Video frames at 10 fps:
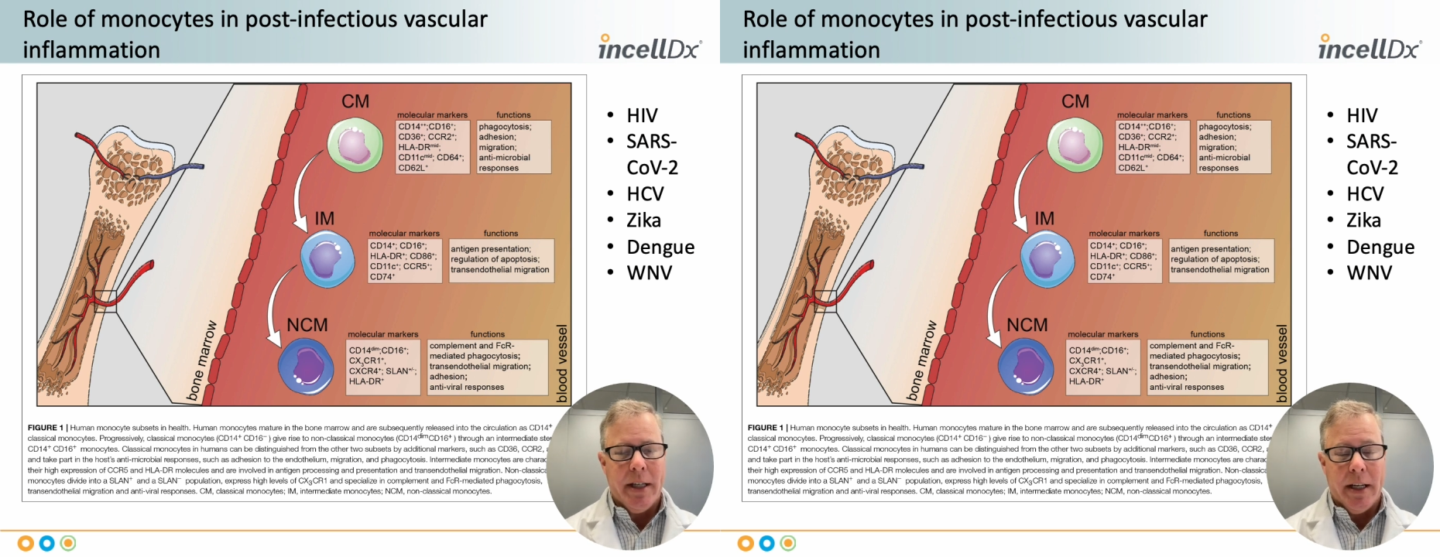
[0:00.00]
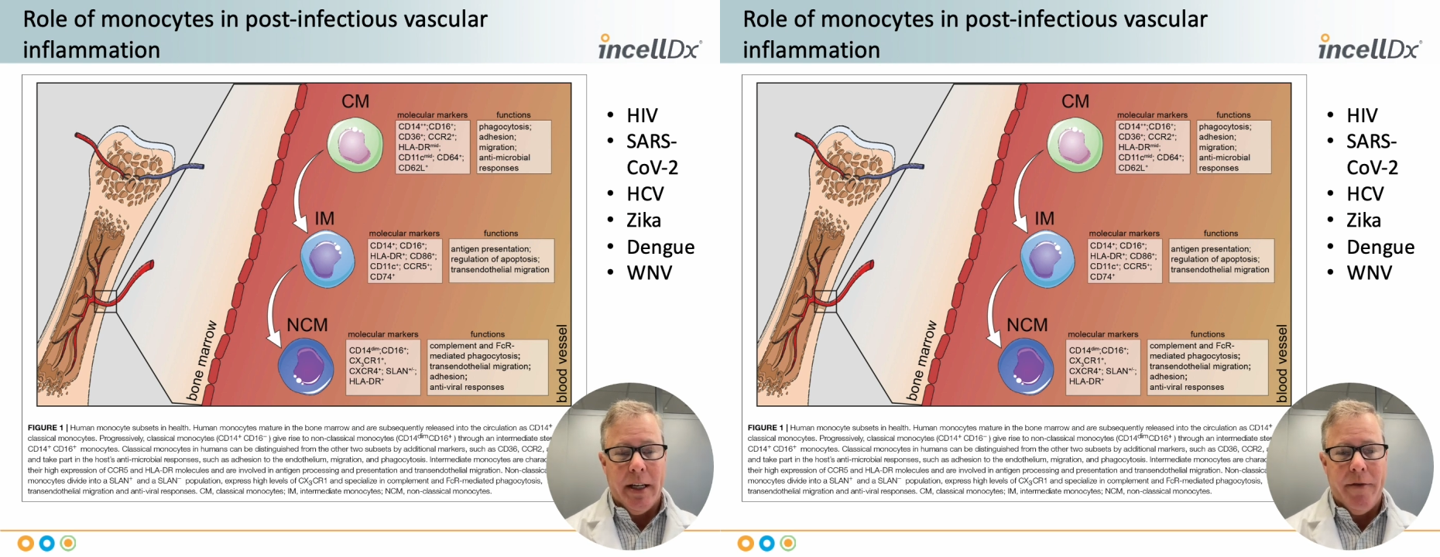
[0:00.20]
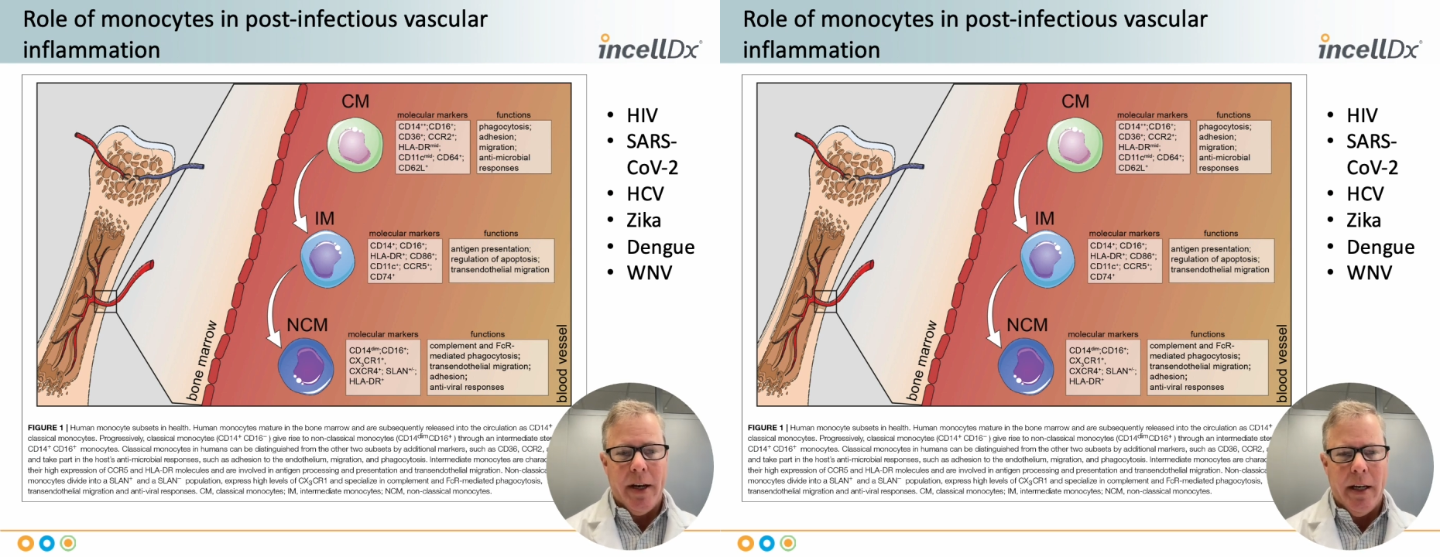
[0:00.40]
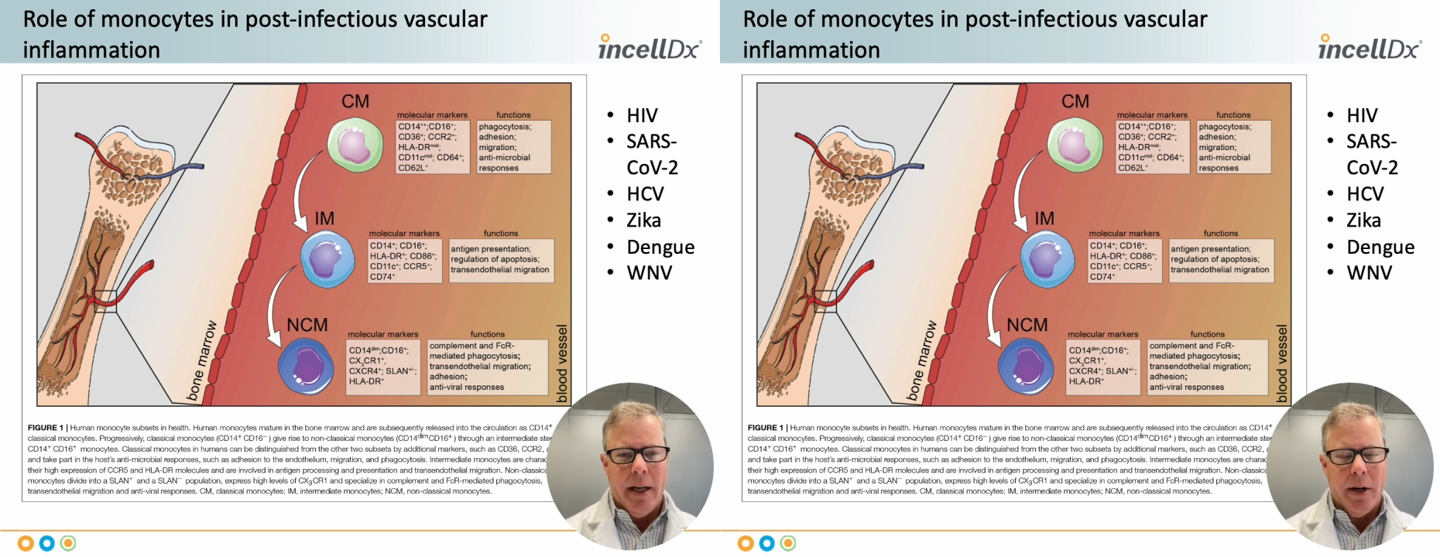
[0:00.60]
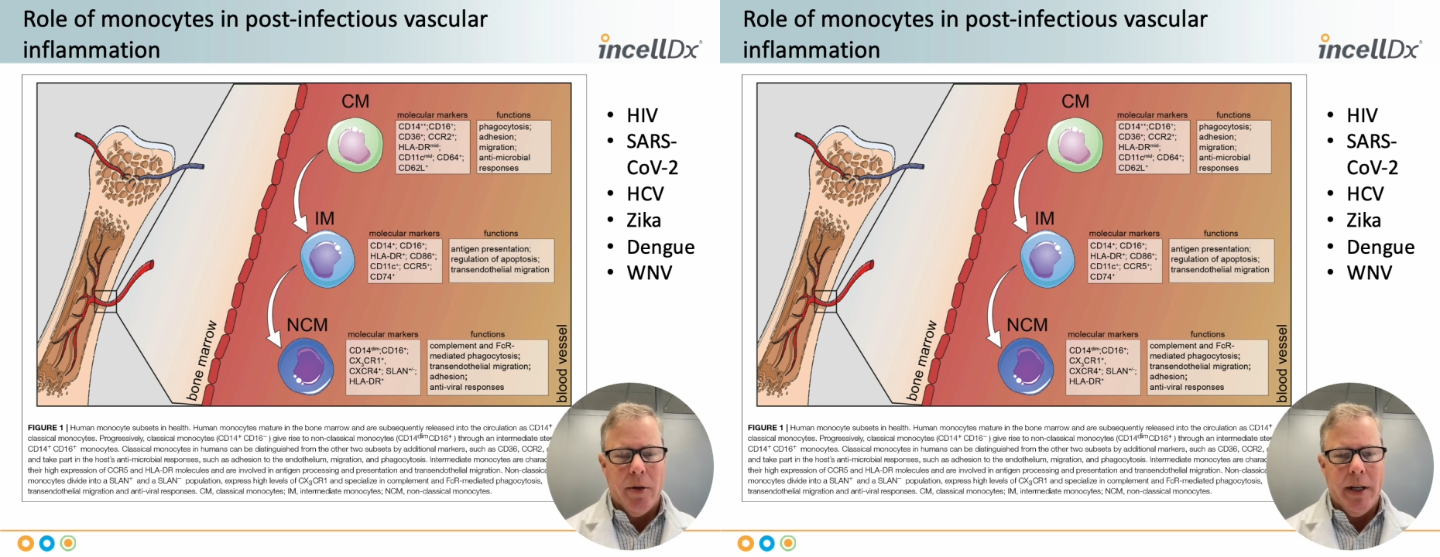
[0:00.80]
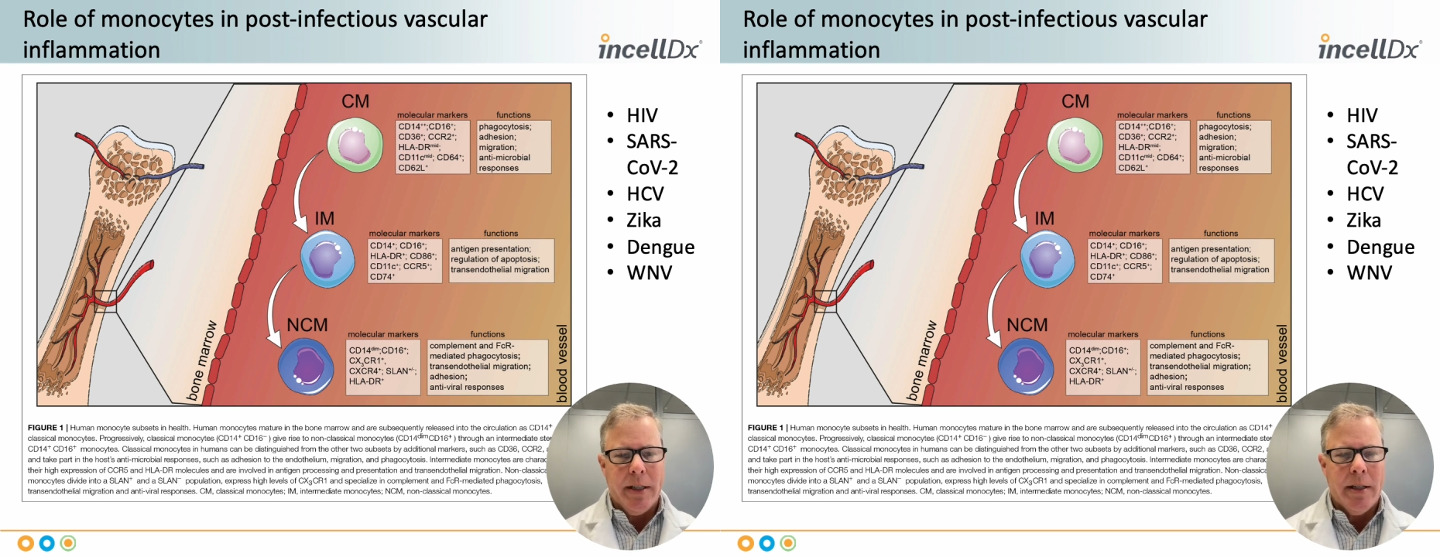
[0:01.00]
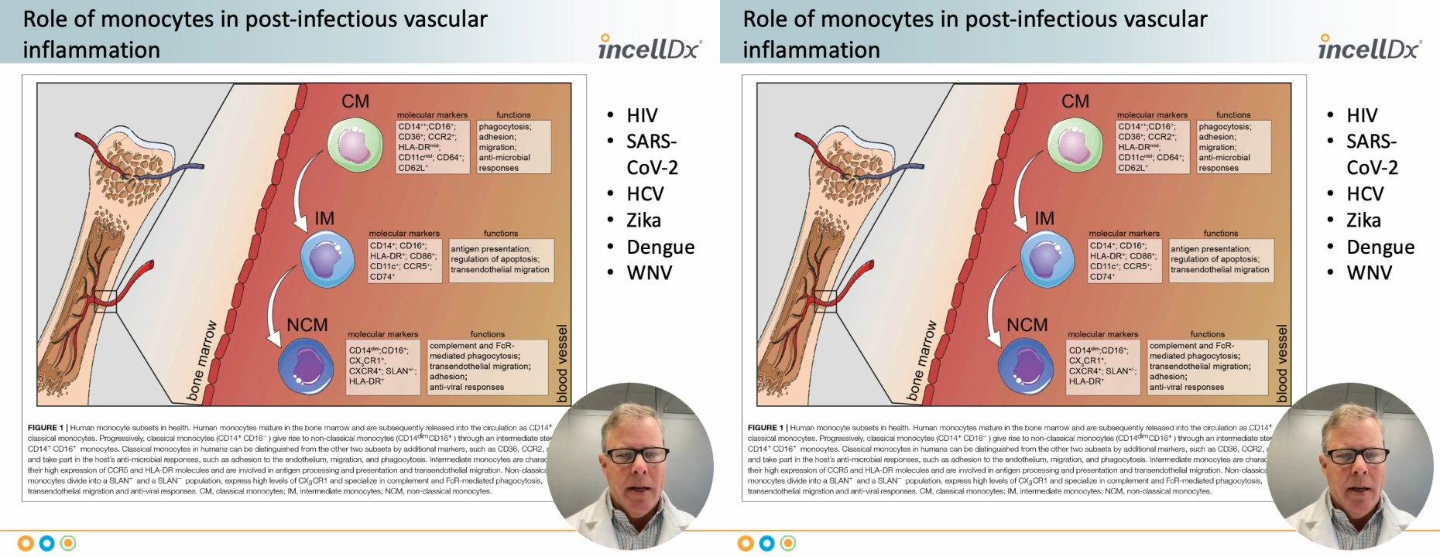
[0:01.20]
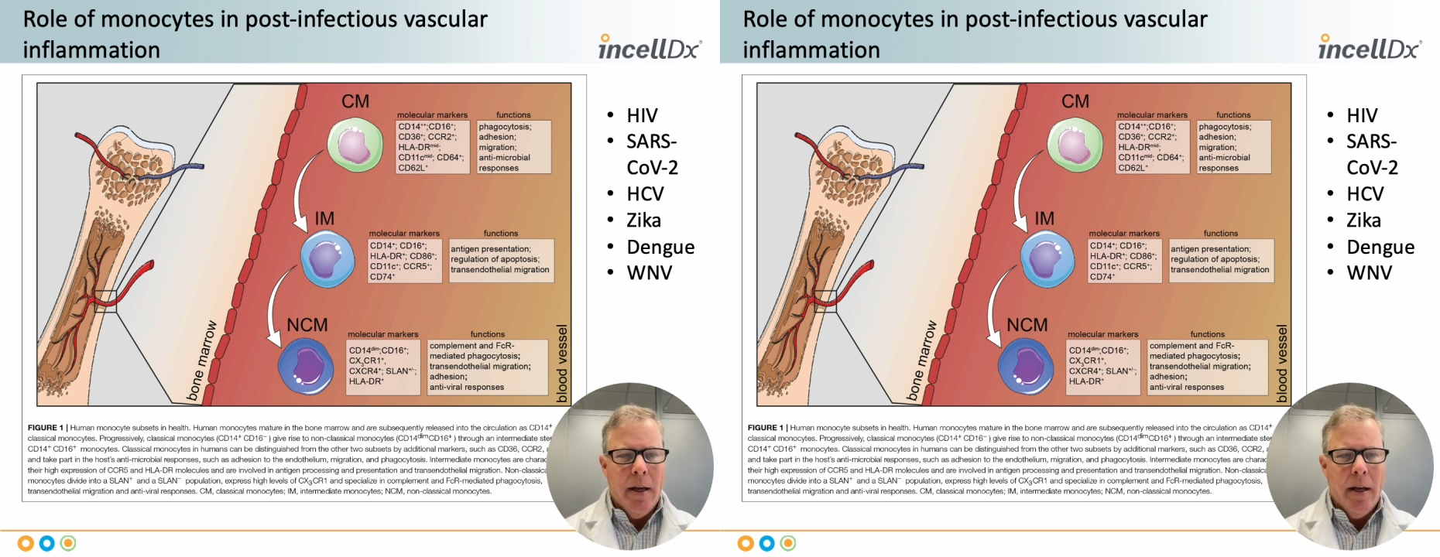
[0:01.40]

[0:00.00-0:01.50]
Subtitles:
significant increase,